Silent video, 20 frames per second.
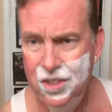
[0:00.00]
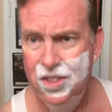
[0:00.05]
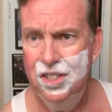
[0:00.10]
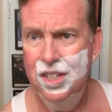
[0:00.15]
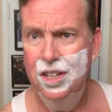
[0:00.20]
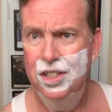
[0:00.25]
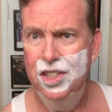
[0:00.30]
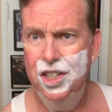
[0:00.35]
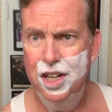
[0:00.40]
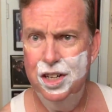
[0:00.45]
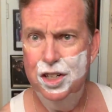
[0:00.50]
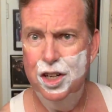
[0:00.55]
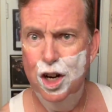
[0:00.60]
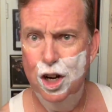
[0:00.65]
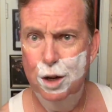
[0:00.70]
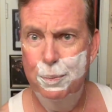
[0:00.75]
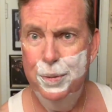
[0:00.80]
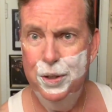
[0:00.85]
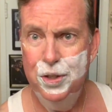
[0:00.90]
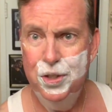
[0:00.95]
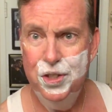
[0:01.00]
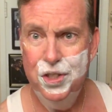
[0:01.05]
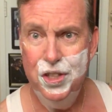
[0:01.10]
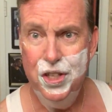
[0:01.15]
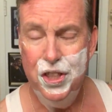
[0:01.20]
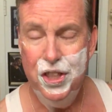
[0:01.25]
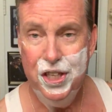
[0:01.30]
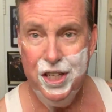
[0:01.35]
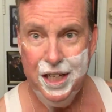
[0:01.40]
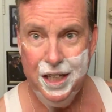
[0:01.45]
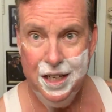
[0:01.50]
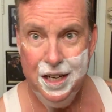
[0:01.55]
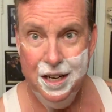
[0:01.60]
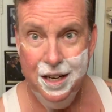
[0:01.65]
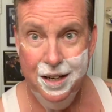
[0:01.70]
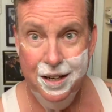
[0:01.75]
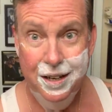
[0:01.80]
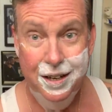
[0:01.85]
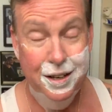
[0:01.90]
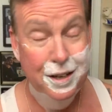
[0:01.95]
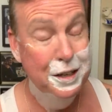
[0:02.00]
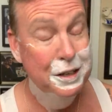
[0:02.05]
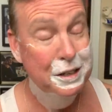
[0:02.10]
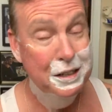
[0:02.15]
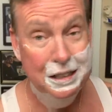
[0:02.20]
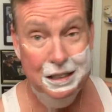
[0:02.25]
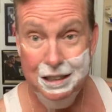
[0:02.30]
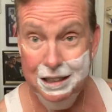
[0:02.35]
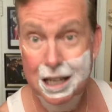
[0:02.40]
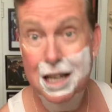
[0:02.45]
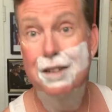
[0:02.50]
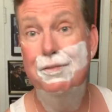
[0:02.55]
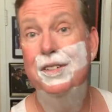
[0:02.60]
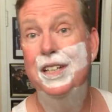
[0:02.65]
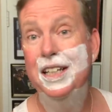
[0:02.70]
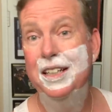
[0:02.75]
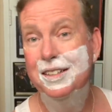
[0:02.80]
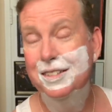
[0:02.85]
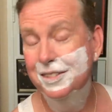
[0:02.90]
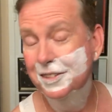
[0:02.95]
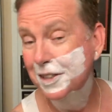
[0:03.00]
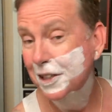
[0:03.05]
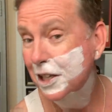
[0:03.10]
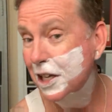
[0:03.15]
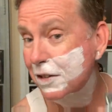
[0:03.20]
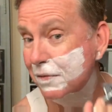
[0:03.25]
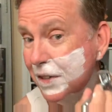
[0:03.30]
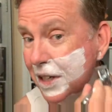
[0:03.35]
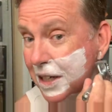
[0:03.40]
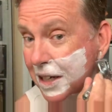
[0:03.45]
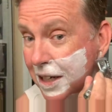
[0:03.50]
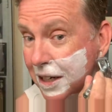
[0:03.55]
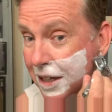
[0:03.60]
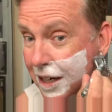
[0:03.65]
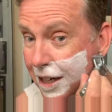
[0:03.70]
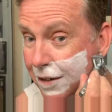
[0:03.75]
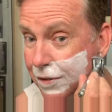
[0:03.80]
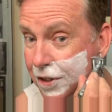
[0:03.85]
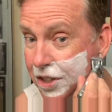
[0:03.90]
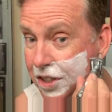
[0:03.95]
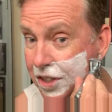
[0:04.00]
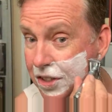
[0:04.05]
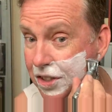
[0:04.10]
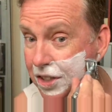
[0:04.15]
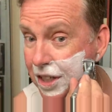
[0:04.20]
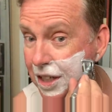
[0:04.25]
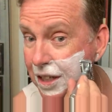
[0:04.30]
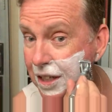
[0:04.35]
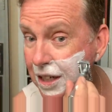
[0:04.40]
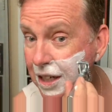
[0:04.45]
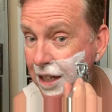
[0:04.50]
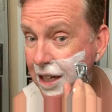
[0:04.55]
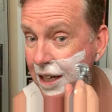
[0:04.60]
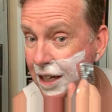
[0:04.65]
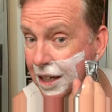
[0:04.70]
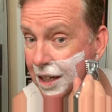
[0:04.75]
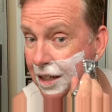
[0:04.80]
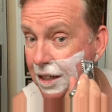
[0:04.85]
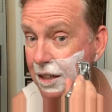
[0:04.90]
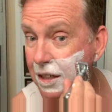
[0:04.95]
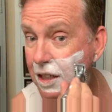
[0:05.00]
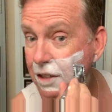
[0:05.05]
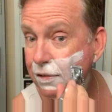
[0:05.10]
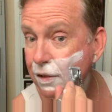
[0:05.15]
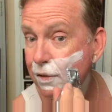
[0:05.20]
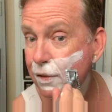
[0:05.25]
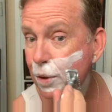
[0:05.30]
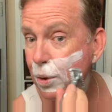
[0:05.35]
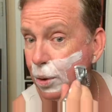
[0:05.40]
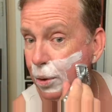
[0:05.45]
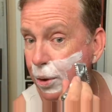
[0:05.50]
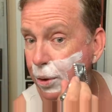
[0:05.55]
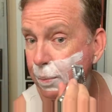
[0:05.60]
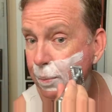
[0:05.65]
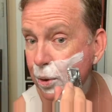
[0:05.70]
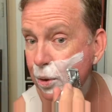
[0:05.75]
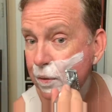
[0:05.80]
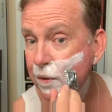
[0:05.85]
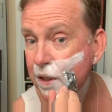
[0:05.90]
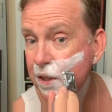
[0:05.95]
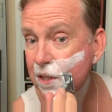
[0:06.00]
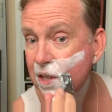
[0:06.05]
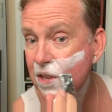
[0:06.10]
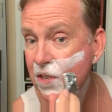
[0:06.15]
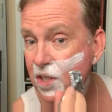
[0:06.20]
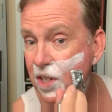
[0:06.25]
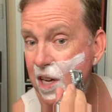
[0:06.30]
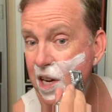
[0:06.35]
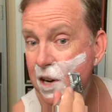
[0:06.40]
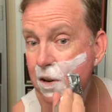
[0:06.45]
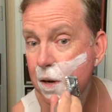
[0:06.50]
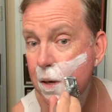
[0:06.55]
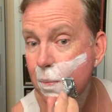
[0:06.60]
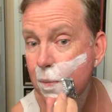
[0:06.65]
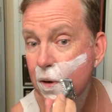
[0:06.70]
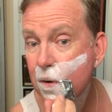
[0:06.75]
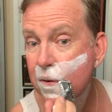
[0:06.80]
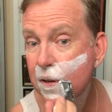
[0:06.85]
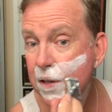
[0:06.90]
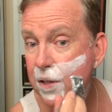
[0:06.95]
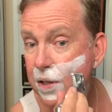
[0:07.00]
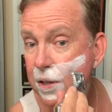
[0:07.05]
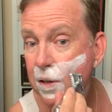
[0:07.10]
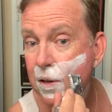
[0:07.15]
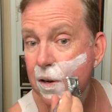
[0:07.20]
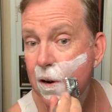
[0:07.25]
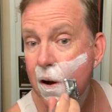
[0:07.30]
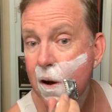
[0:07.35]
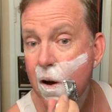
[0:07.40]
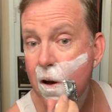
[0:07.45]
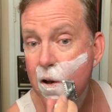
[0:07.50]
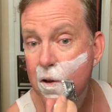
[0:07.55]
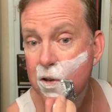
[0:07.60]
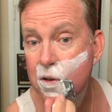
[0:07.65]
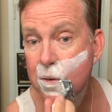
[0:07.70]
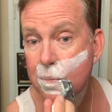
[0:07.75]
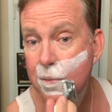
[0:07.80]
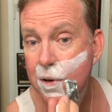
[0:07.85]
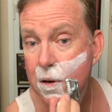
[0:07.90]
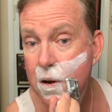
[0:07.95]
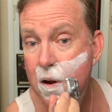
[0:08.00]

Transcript: saw John Carpenter's The Thing. Loved it, loved it, and ever since then, I can't get enough of horror movies. Scary movies are awesome.